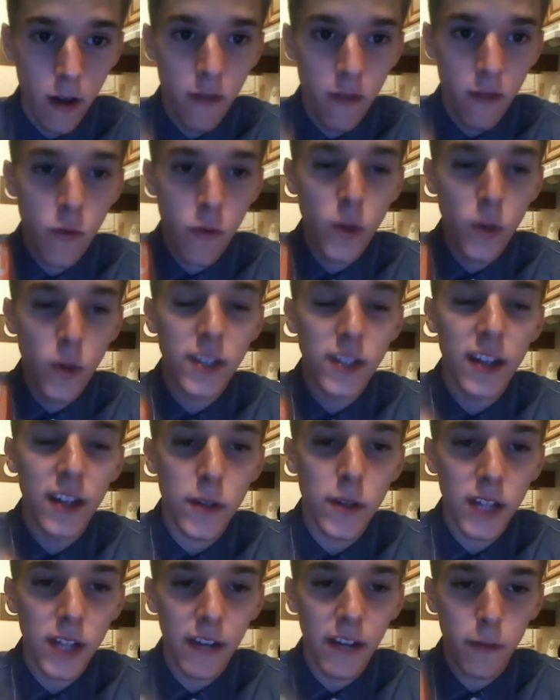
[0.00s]

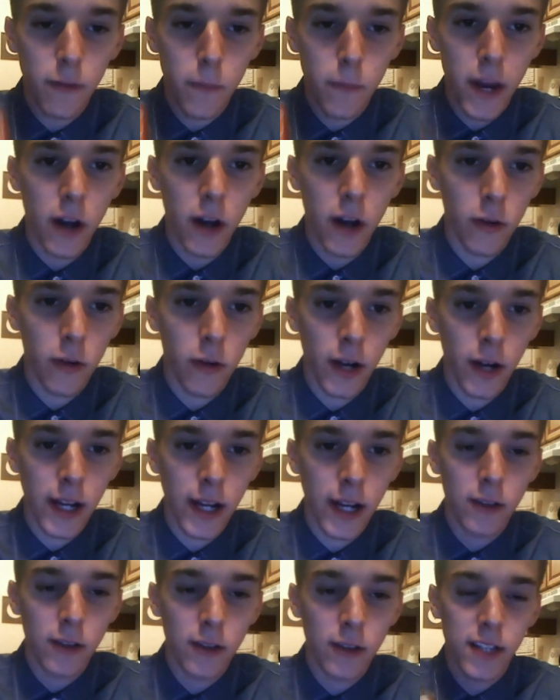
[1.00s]
47% of America right
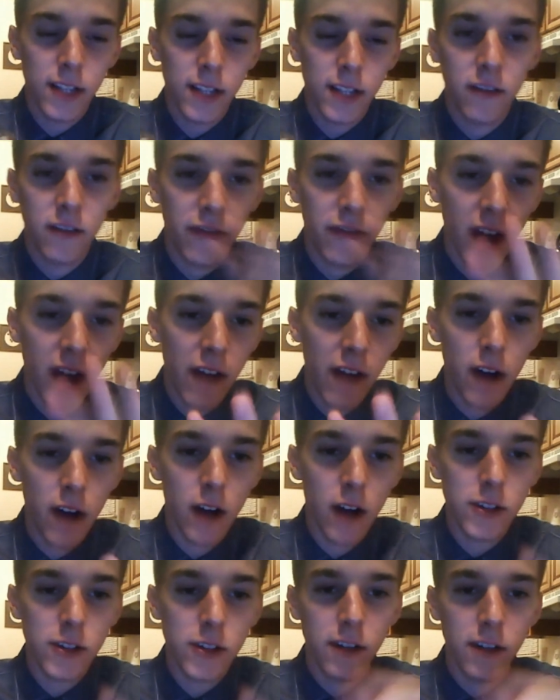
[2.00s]
now is less than
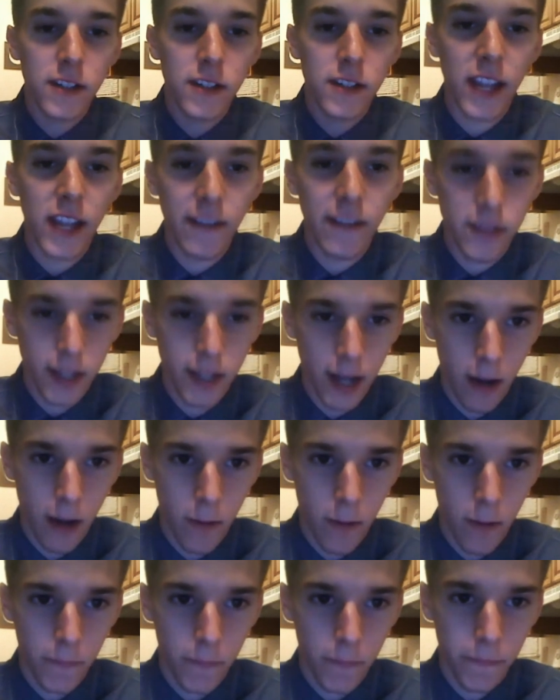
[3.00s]
$500 in their savings
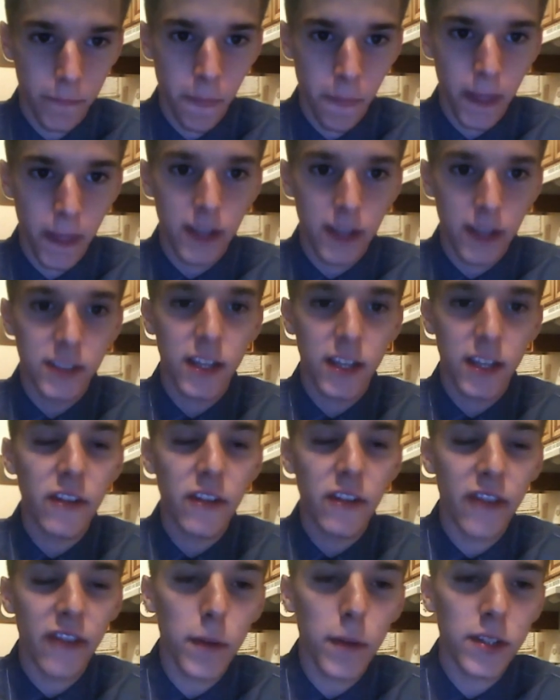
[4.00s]
account.
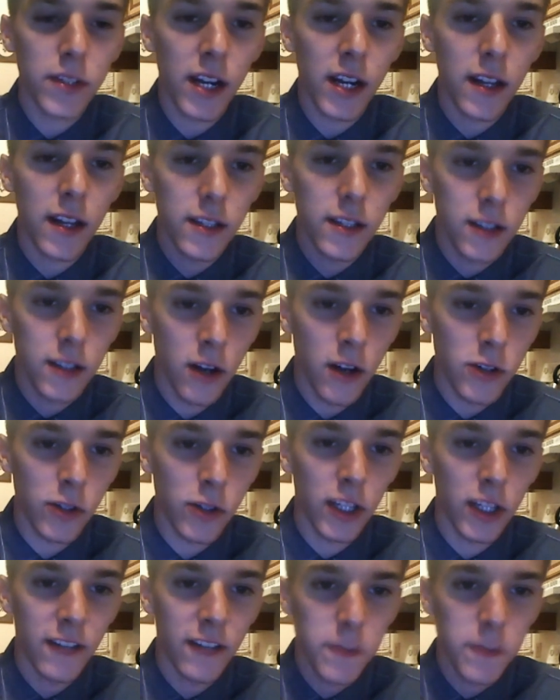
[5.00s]
75% of this
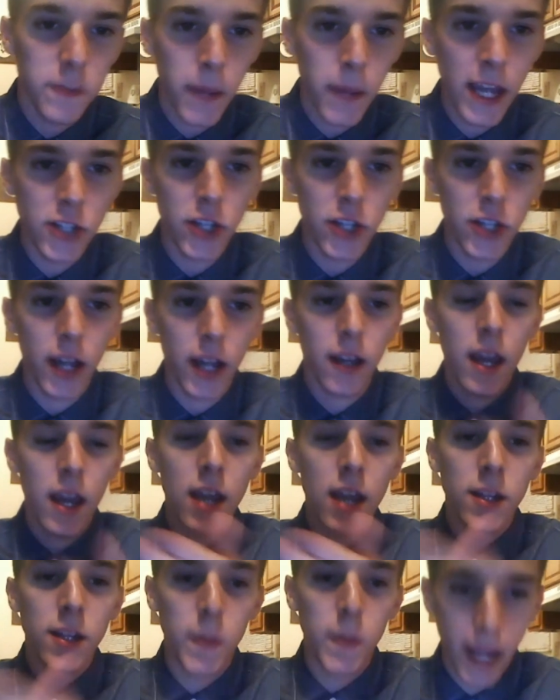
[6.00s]
country lives paycheck
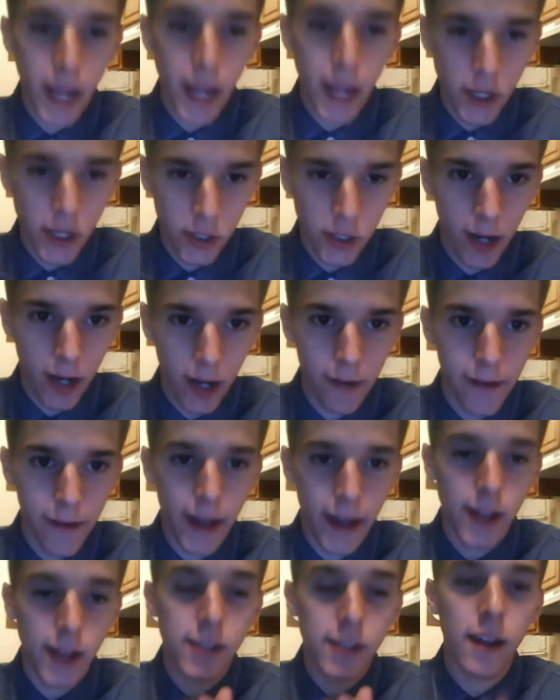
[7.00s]
to paycheck,
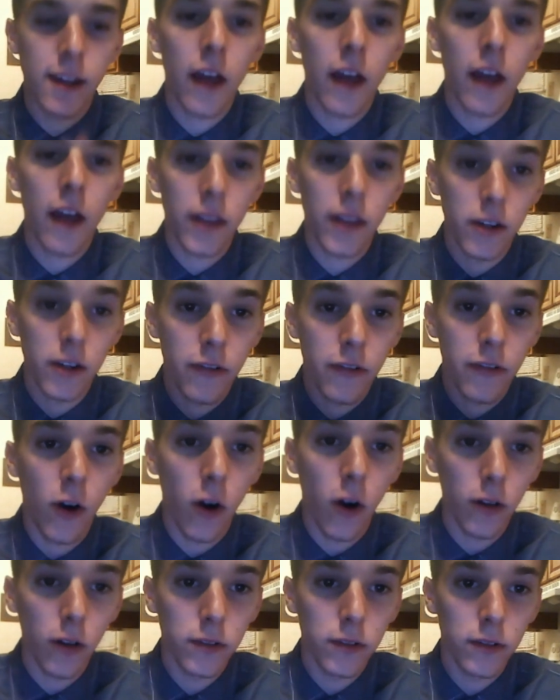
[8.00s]
and it's not their
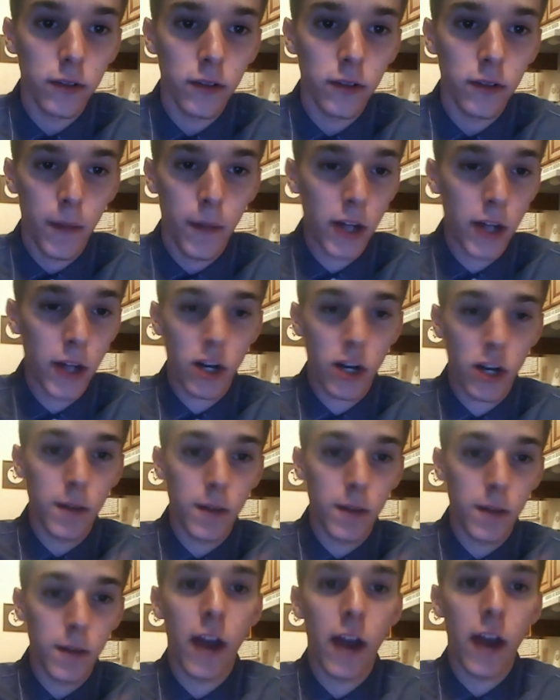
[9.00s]
fault. I'm not trying to
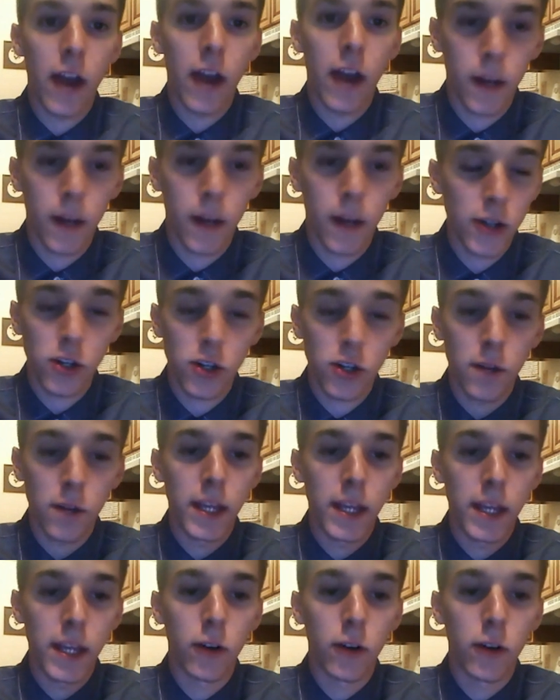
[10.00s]
be arrogant. I'm not trying to
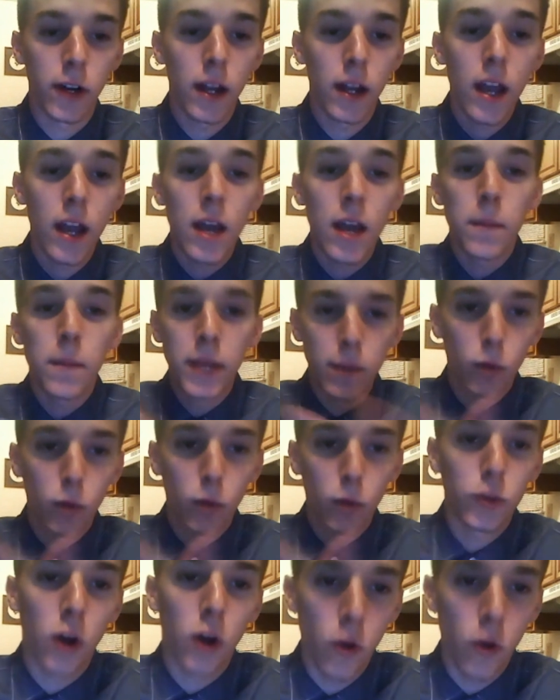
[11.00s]
be ignorant.
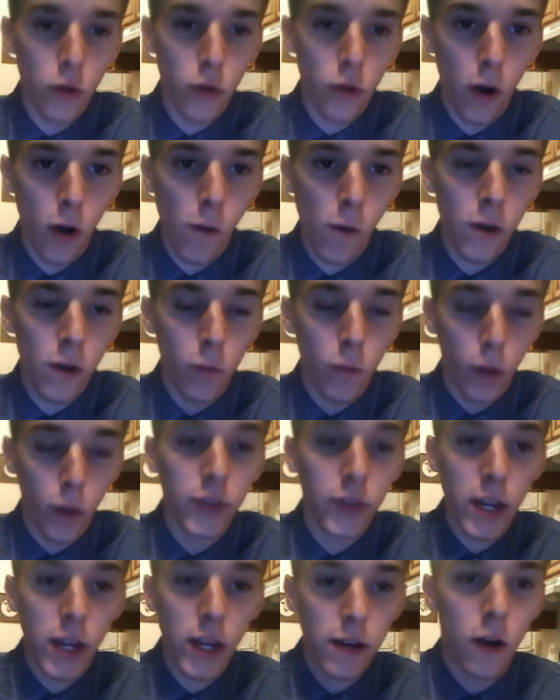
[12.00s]
People don't know
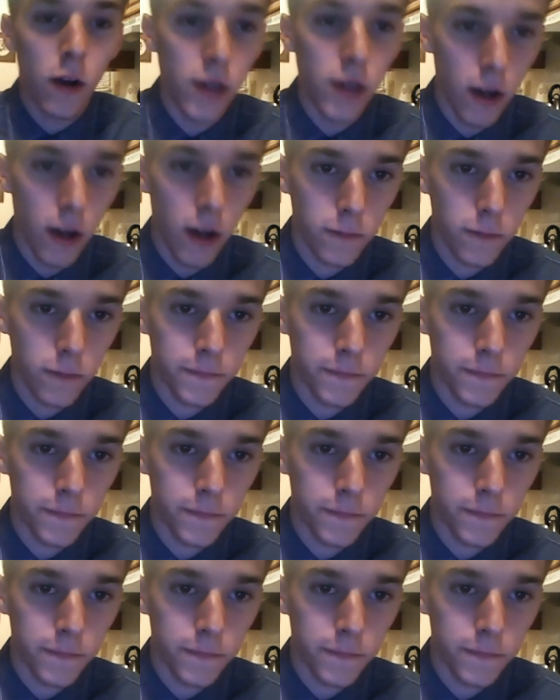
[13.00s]
what they don't know.